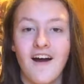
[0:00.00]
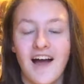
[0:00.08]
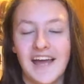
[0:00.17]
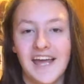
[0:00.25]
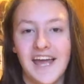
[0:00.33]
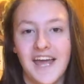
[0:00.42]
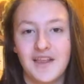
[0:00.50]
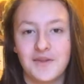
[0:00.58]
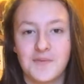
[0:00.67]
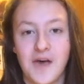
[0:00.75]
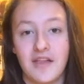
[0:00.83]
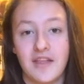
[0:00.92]
Hi, it's
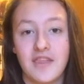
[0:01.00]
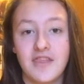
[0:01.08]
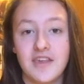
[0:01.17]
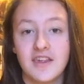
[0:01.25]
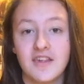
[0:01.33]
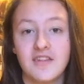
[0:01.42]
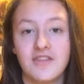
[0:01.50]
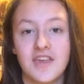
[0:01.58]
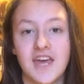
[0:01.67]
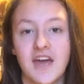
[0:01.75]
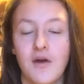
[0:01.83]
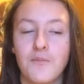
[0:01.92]
Mel, and this is
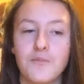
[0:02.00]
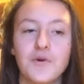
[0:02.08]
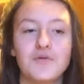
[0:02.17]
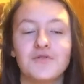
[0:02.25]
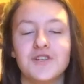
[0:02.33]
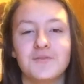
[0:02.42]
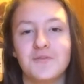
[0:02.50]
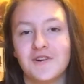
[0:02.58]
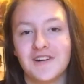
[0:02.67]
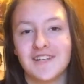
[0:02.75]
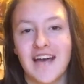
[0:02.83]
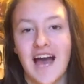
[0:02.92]
the emoji
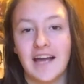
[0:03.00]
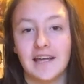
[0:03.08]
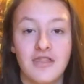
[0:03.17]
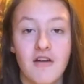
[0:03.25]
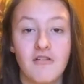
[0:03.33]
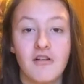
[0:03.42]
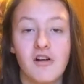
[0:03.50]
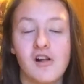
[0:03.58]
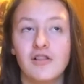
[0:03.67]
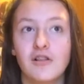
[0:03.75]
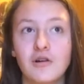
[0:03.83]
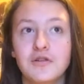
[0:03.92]
book tag. There are a
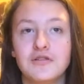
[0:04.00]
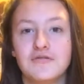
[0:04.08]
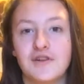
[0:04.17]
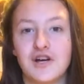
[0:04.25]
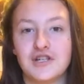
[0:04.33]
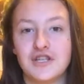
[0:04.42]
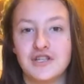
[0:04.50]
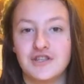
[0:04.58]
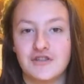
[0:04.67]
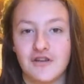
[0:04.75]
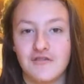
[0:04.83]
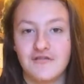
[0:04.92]
lot of versions
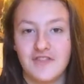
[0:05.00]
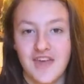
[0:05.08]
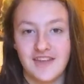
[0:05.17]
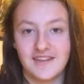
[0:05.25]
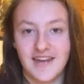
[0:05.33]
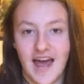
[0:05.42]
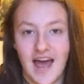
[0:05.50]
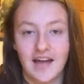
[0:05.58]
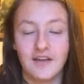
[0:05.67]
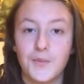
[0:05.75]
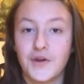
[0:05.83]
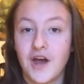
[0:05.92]
of this
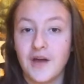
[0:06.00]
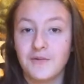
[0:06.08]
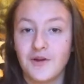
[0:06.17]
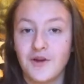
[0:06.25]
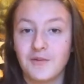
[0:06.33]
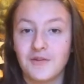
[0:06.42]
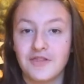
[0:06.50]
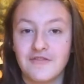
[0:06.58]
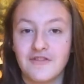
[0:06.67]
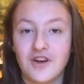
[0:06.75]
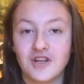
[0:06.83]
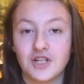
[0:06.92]
tag, but I'm going with the
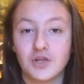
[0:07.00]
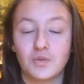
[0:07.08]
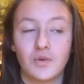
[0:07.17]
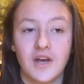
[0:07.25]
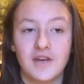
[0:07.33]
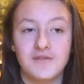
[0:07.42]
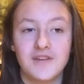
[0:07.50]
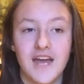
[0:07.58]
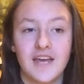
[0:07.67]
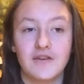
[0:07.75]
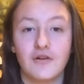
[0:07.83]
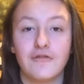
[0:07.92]
version where you
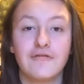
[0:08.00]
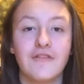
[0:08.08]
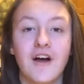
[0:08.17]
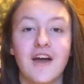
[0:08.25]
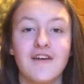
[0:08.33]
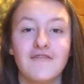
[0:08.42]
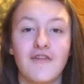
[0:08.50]
take your 5